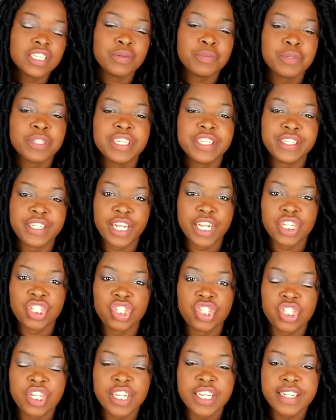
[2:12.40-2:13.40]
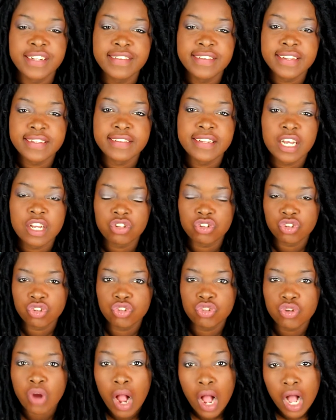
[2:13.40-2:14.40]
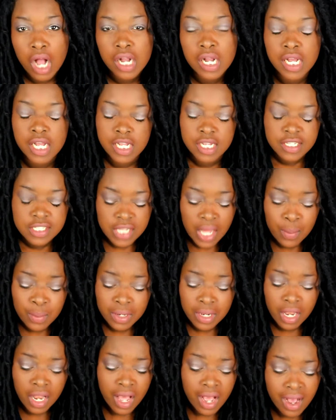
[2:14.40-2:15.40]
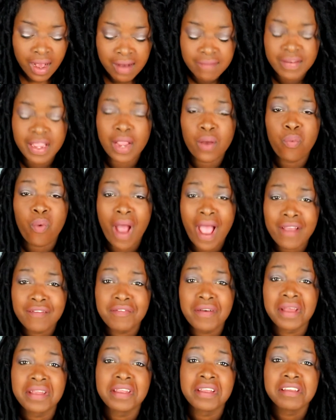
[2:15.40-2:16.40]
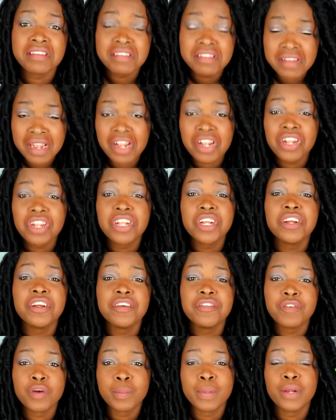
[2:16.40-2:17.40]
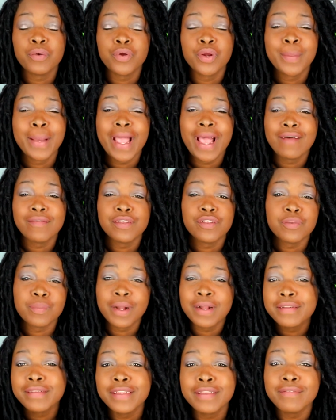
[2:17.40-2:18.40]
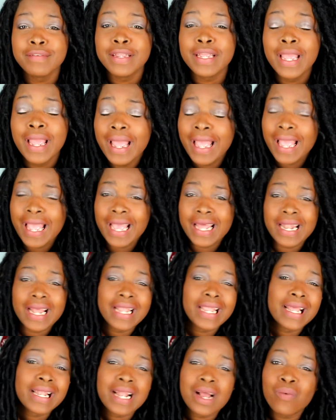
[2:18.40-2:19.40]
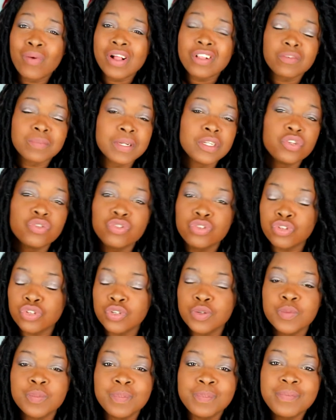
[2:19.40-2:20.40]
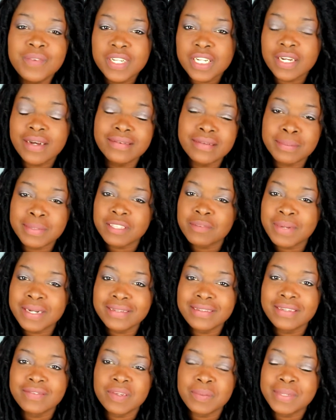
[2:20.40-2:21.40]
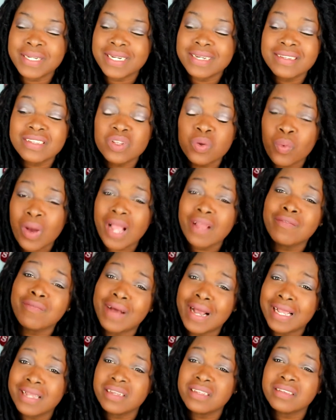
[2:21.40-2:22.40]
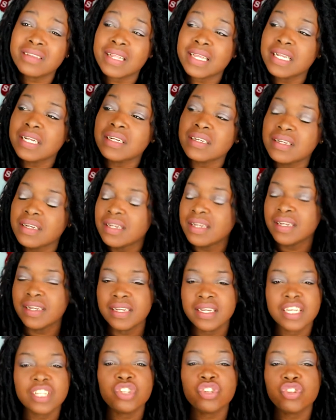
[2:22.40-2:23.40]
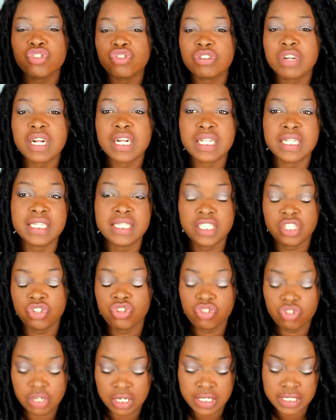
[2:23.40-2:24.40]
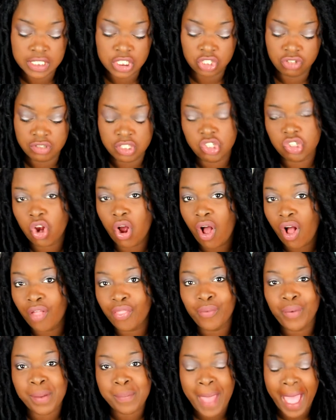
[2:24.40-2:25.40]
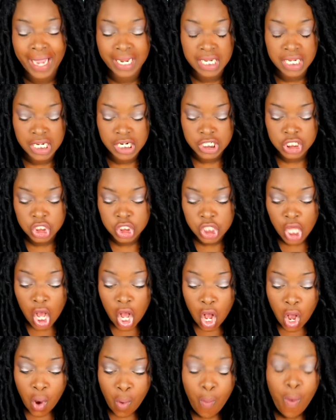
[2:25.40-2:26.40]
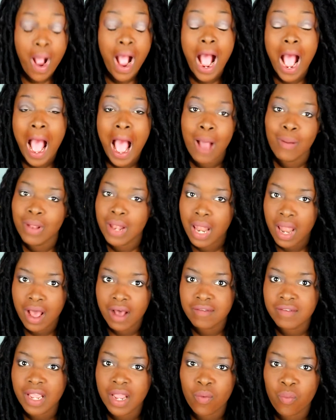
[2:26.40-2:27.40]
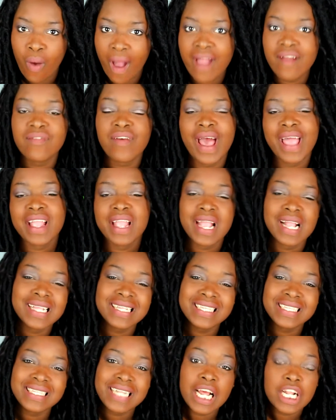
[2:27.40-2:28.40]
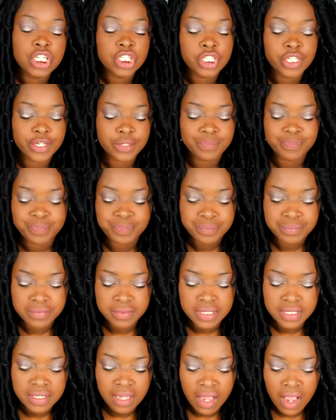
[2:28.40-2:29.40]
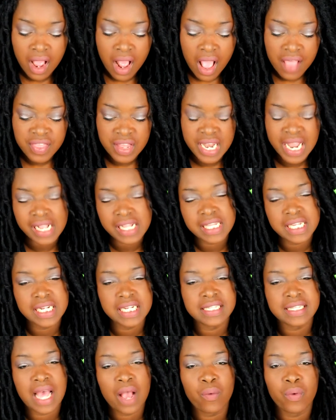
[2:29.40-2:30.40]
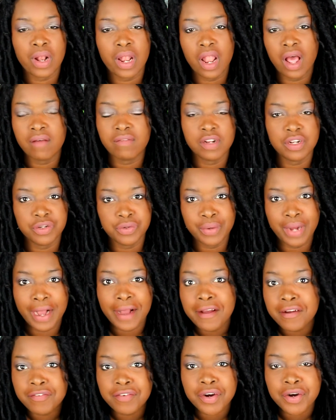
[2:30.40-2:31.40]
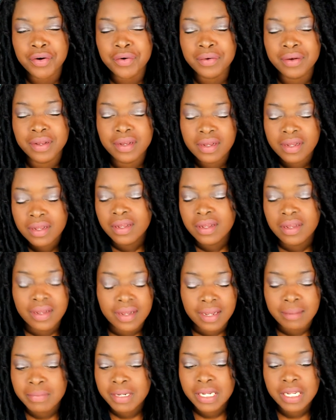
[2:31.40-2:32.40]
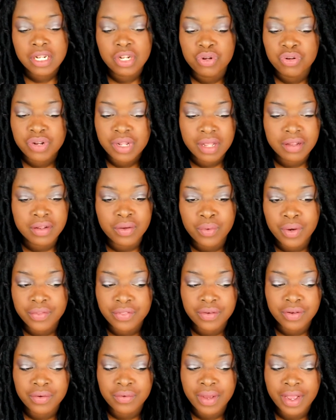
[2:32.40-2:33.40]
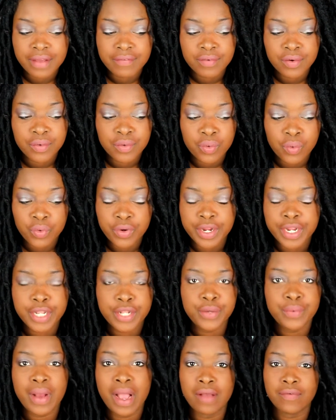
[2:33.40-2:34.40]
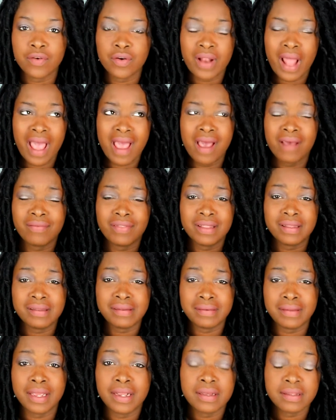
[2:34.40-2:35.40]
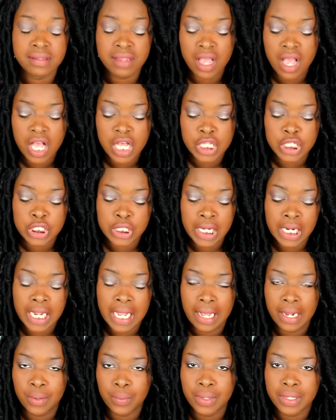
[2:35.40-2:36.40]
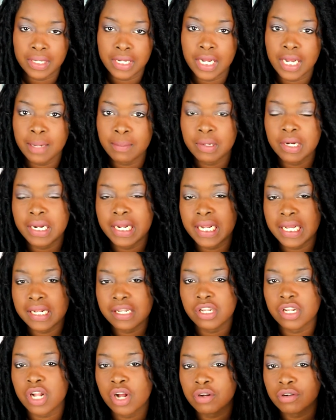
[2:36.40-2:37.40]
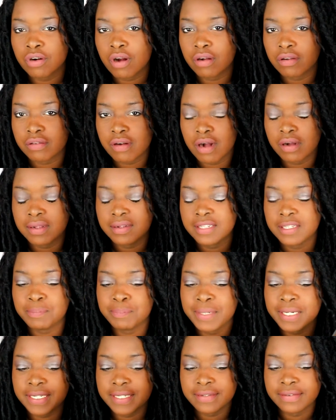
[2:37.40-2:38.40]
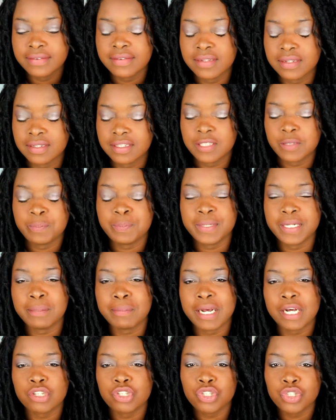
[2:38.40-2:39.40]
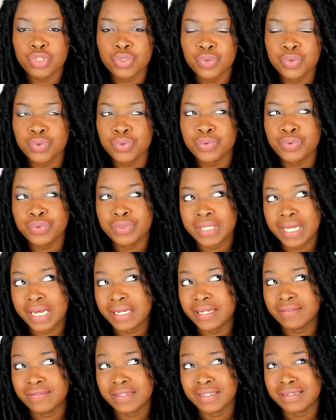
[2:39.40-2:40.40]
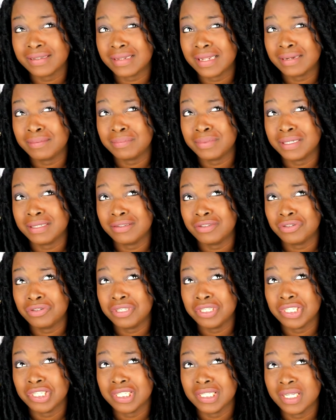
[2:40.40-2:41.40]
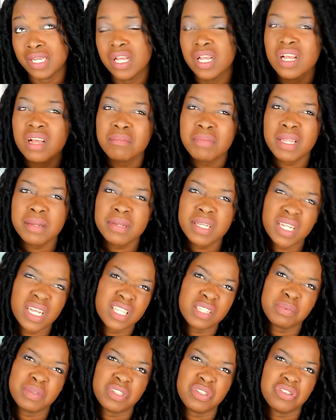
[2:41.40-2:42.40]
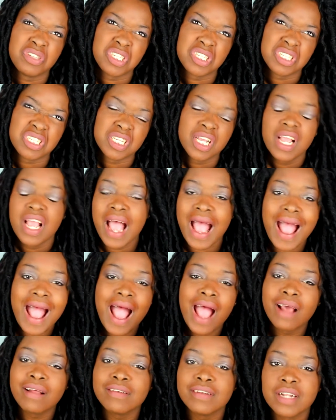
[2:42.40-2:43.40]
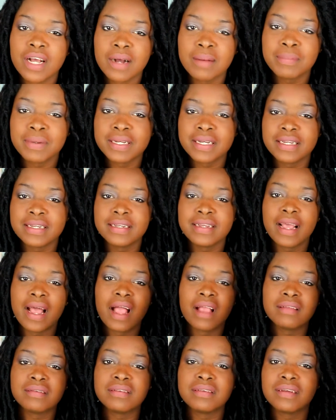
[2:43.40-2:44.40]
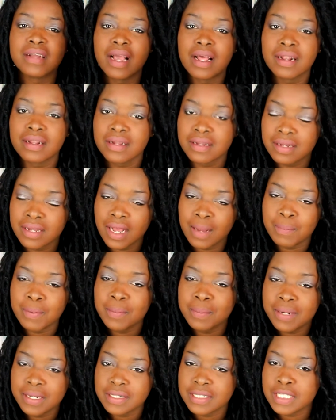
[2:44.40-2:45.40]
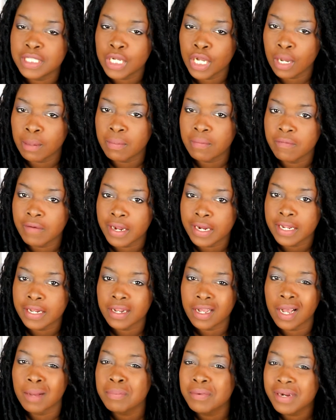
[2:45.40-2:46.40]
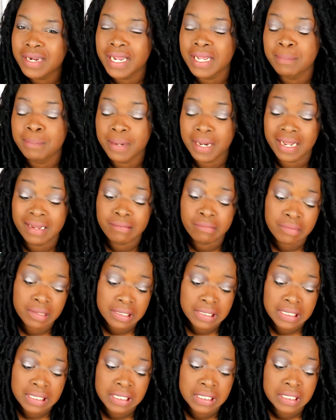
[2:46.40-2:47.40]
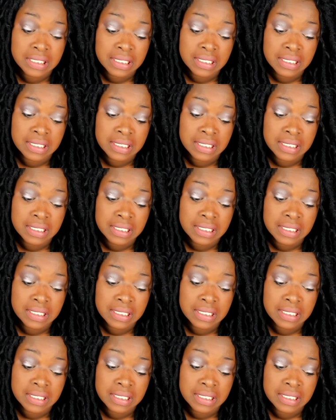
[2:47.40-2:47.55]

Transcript: connection. It's not strong. So I would love a Wi-Fi extender for my room. I have a smart T V and I cannot watch my YouTube videos on my smart T V because the Wi-Fi is like, it's struggling. It's struggling to reach all the way back here. So I would love a Wi-Fi extender. The next thing is I would love a new iPhone. I mean, who doesn't want the new iPhone or a new iPhone? I have the six, so I kind of want to upgrade, you know. It's been It's been about two, not even, it's not been two years. Maybe it has been two years. I don't know, but it, I still got a couple months to go before I can upgrade, but I really,